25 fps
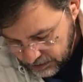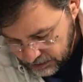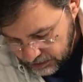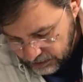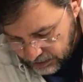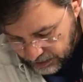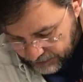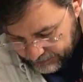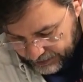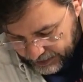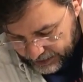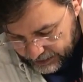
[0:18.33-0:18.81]

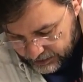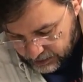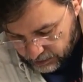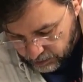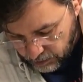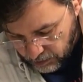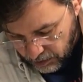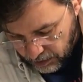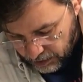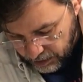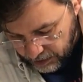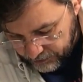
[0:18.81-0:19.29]
So I've got
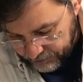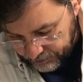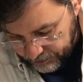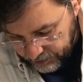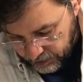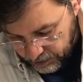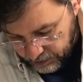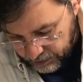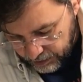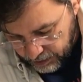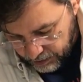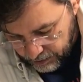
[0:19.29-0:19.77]
some water
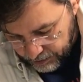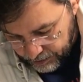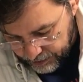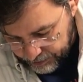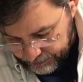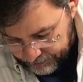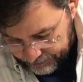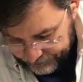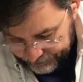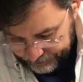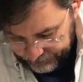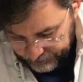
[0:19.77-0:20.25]
flow
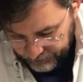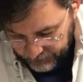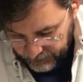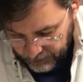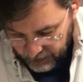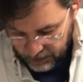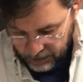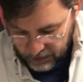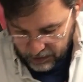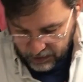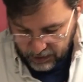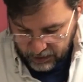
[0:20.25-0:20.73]
going.
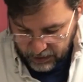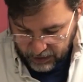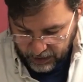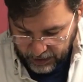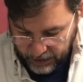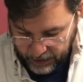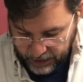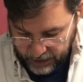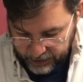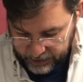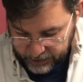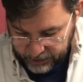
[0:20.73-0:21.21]
I
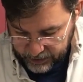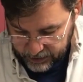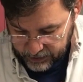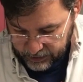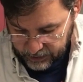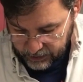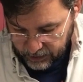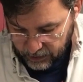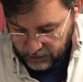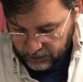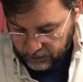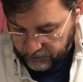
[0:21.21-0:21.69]
got a
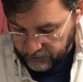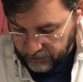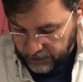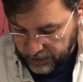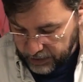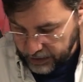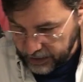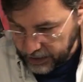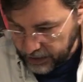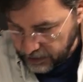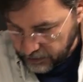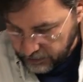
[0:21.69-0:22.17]

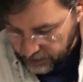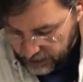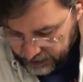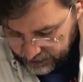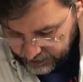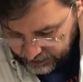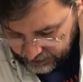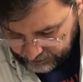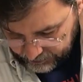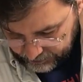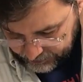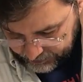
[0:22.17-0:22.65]
very
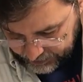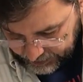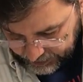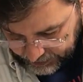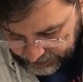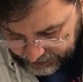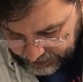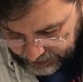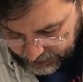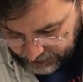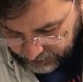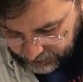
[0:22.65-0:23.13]
aggressive
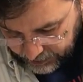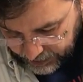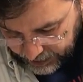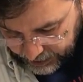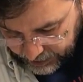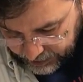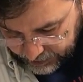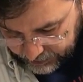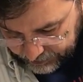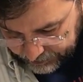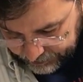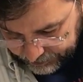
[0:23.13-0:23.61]
60
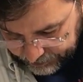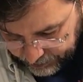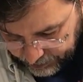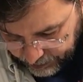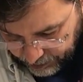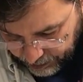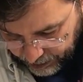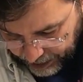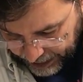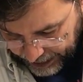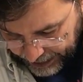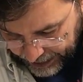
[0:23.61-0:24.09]
grit
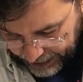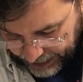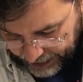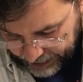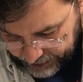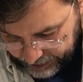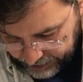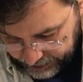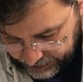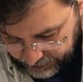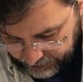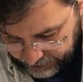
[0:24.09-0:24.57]

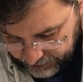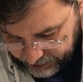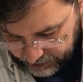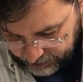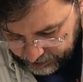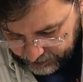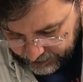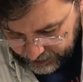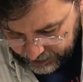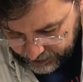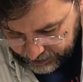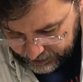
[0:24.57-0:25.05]
pad here, and
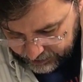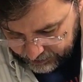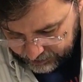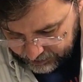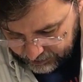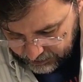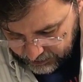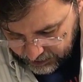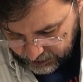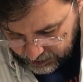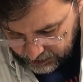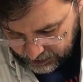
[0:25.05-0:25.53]
I'm going to
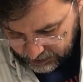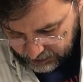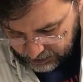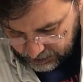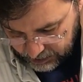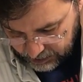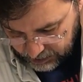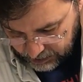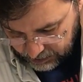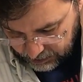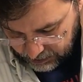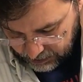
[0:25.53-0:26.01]
just
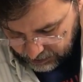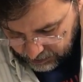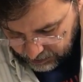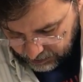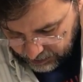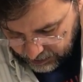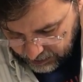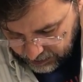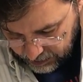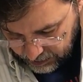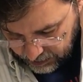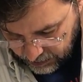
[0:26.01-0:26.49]
do it
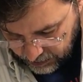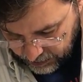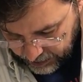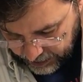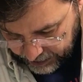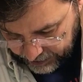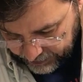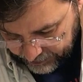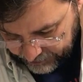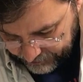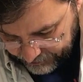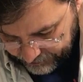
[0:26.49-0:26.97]
real
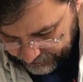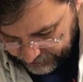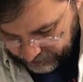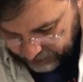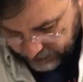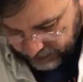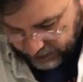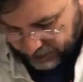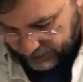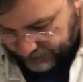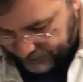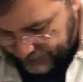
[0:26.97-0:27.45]
quick
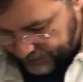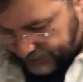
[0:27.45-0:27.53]
for a